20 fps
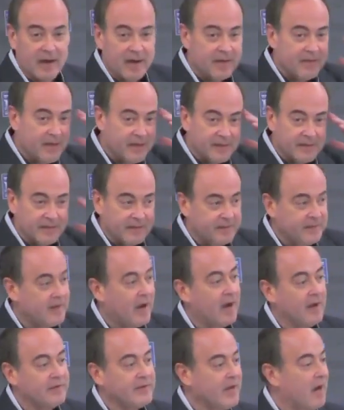I think
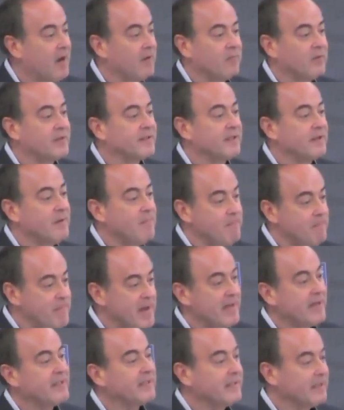Don was an
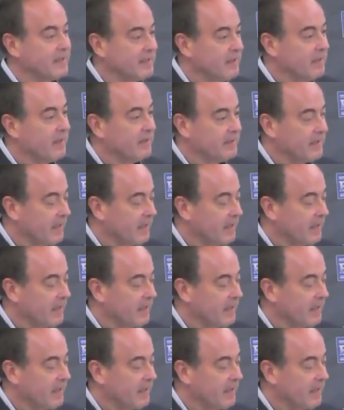amazing